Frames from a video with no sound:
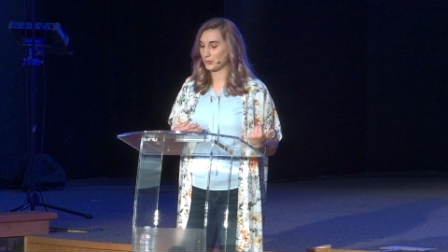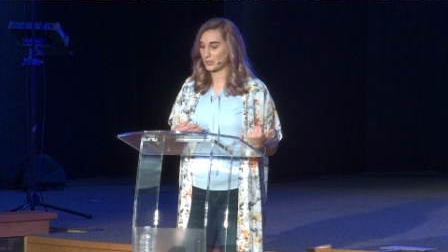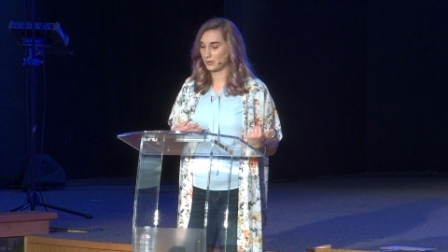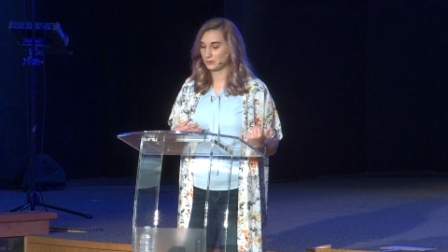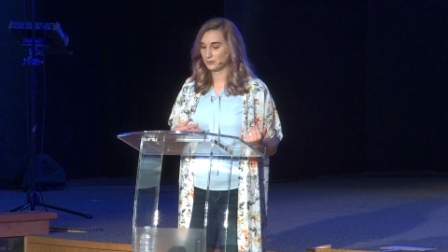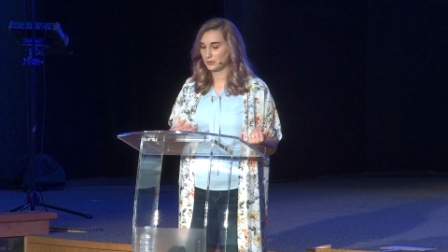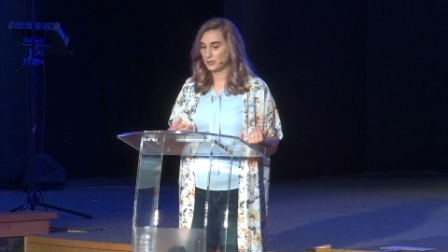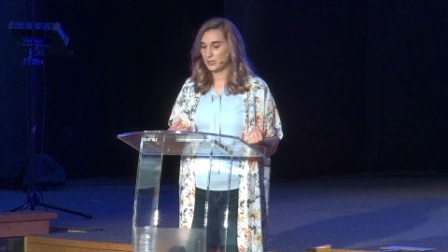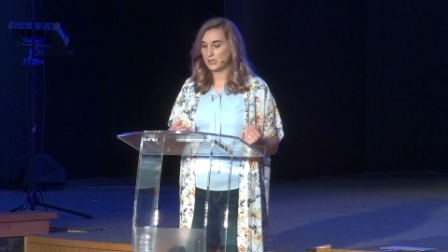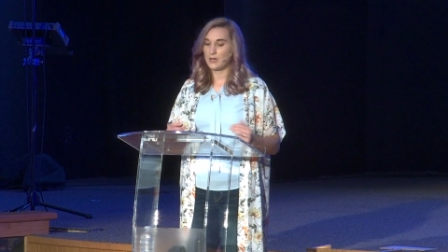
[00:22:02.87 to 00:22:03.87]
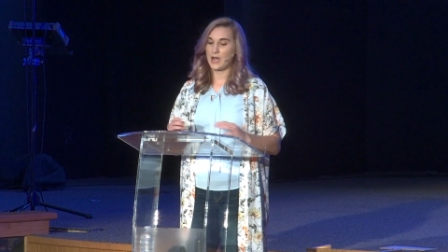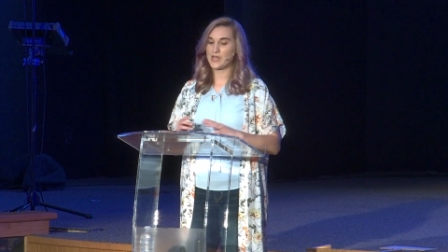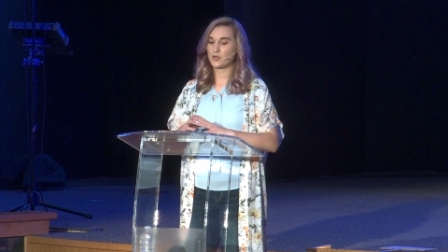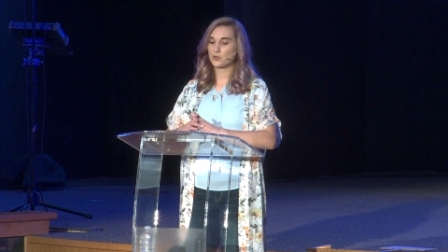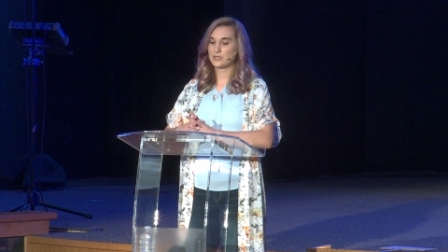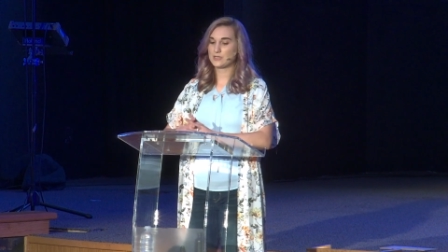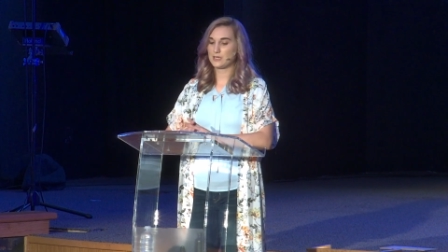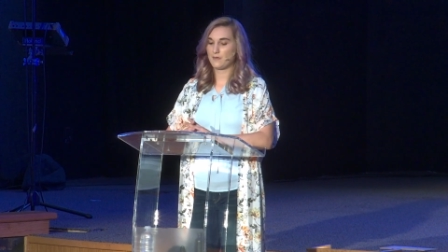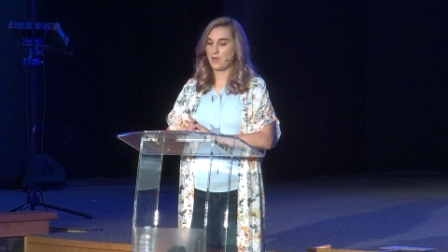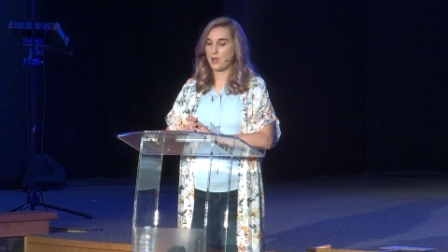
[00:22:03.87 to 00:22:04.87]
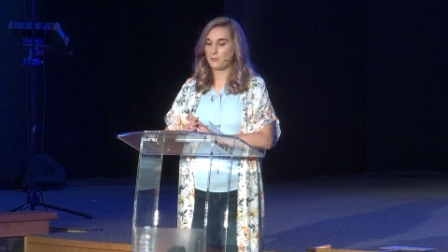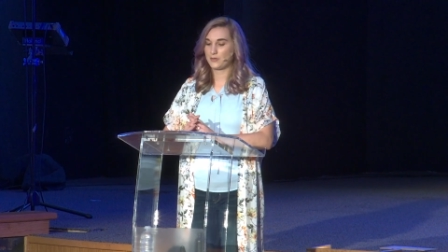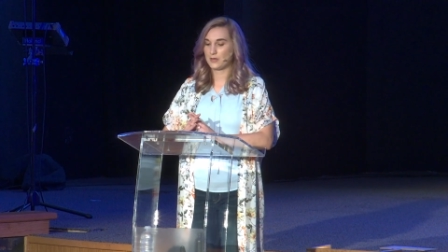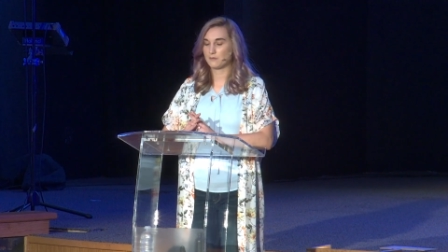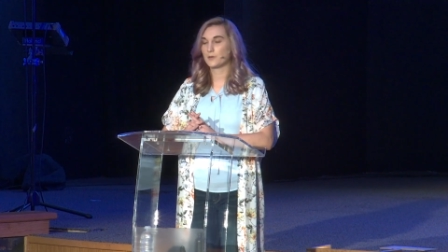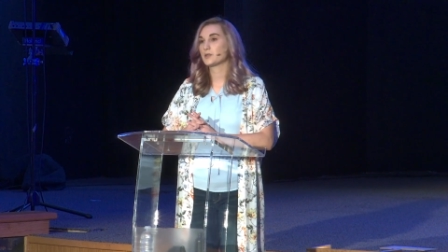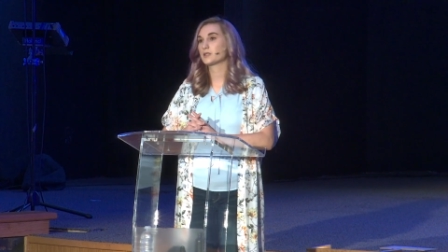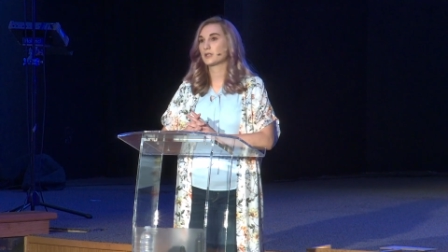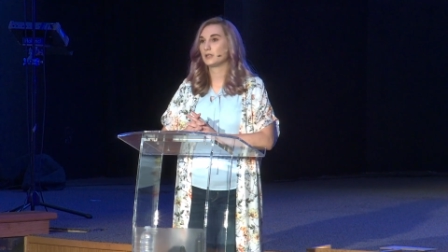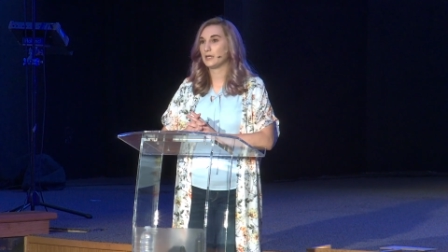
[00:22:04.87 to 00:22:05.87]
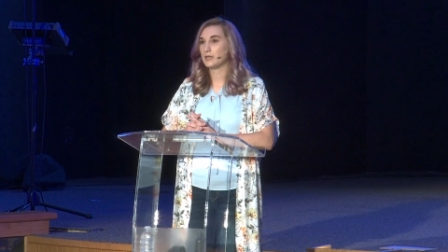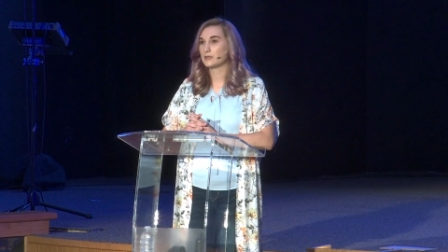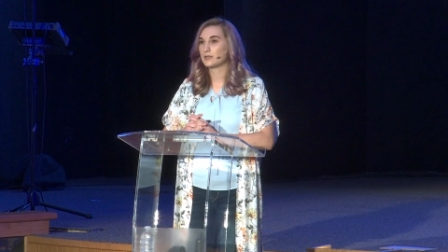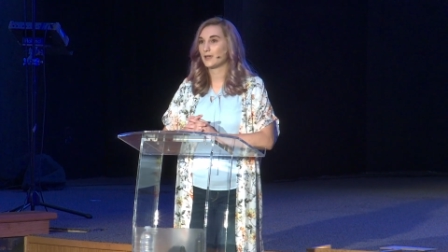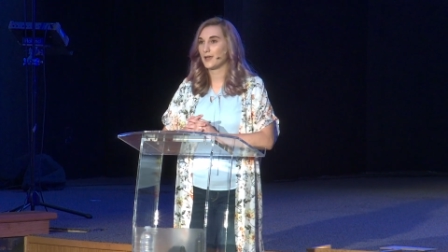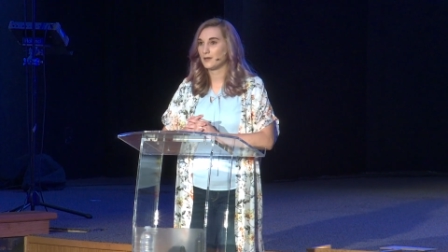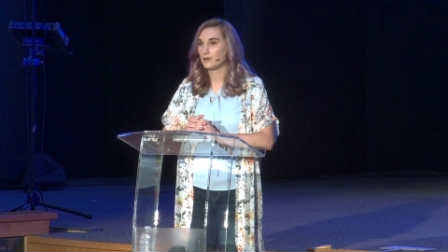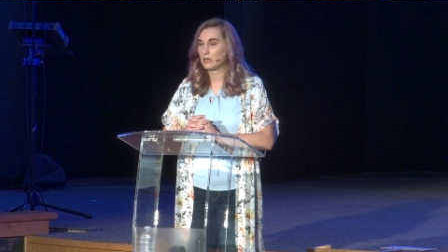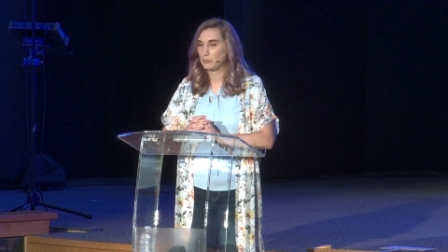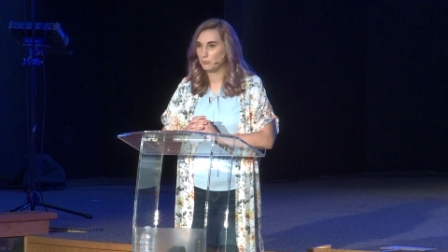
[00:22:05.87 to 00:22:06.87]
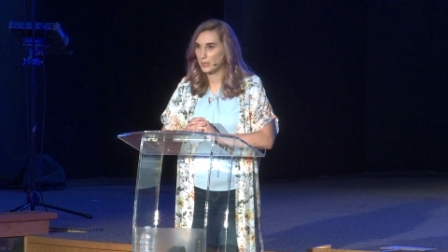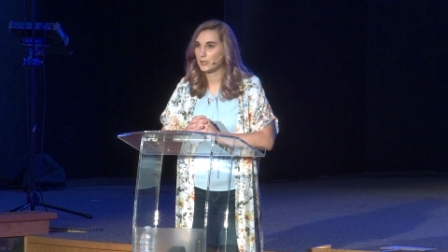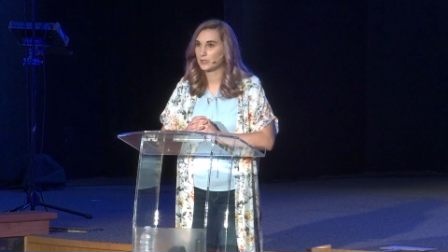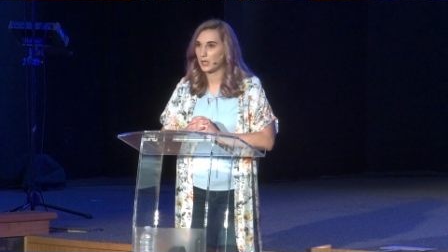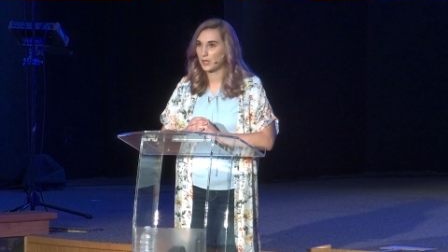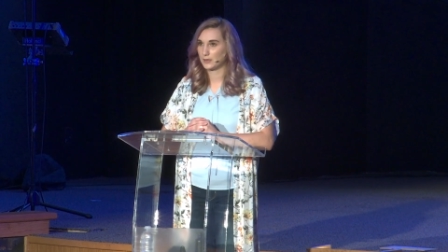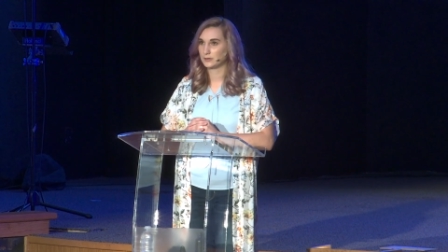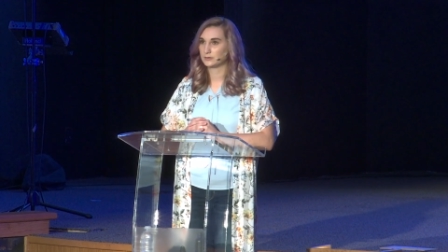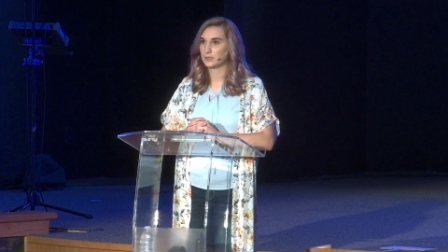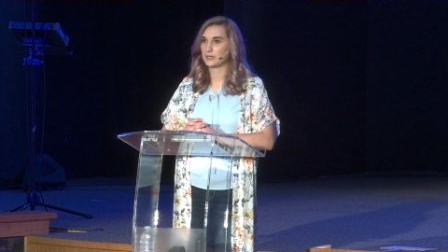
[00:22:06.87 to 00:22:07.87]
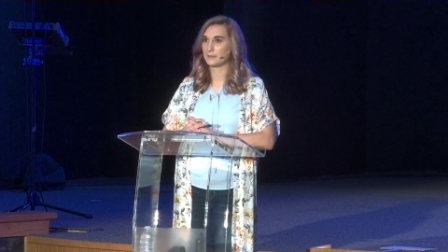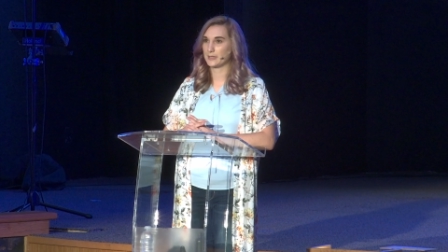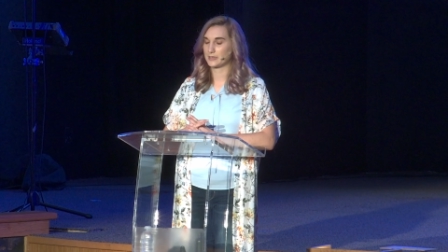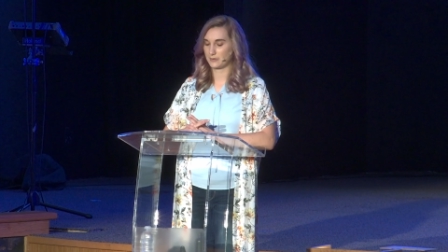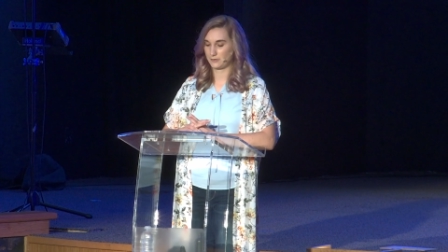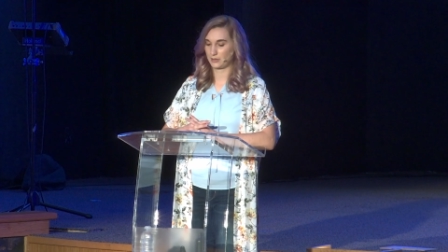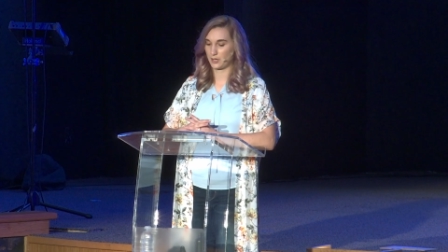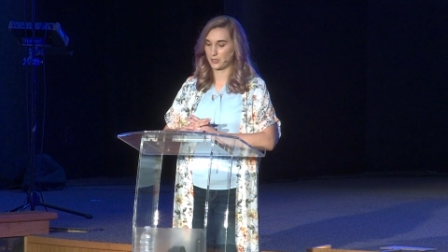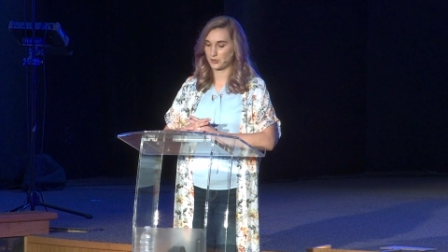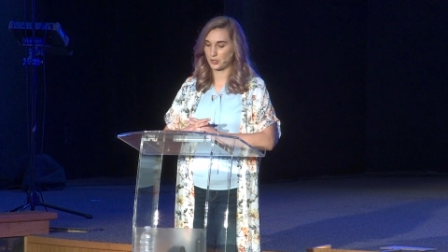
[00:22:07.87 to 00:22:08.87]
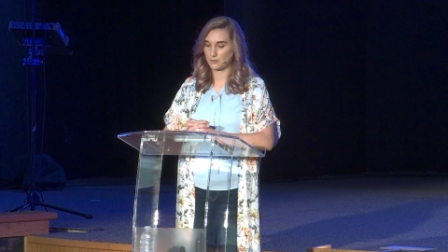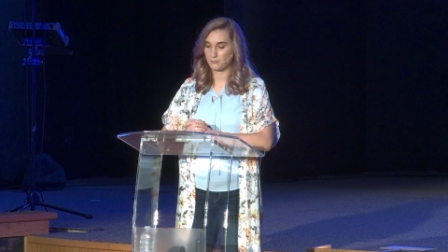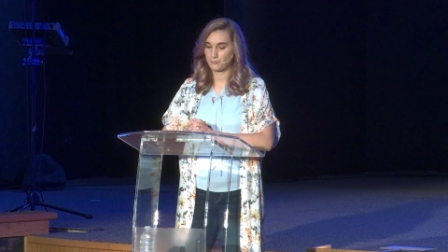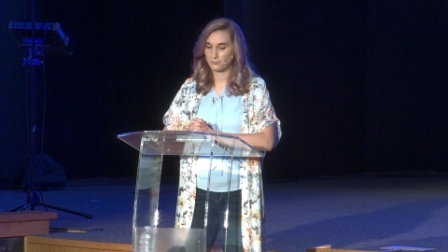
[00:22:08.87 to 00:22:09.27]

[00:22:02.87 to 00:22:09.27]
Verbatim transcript: do so, I usually see in them that they first clinged to anything but God in the midst of their hardship.